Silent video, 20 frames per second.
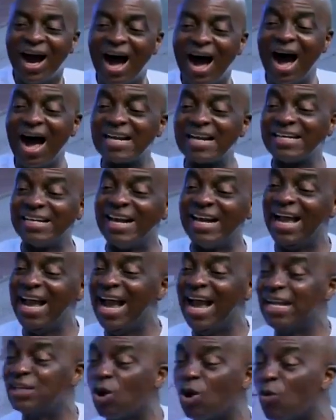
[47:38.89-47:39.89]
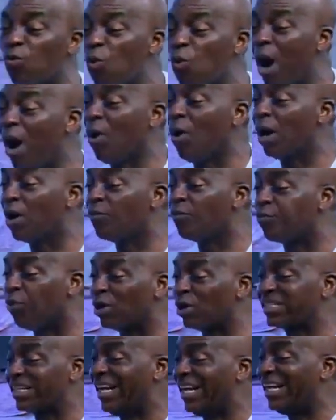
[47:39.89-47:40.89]
At the age of
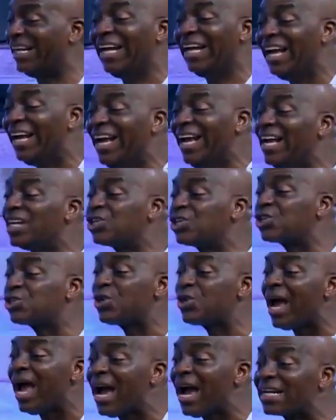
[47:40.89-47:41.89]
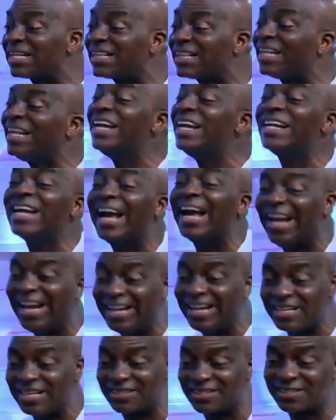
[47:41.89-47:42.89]
114, he trekked three
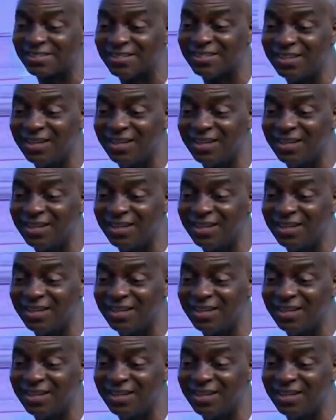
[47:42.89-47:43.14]
days,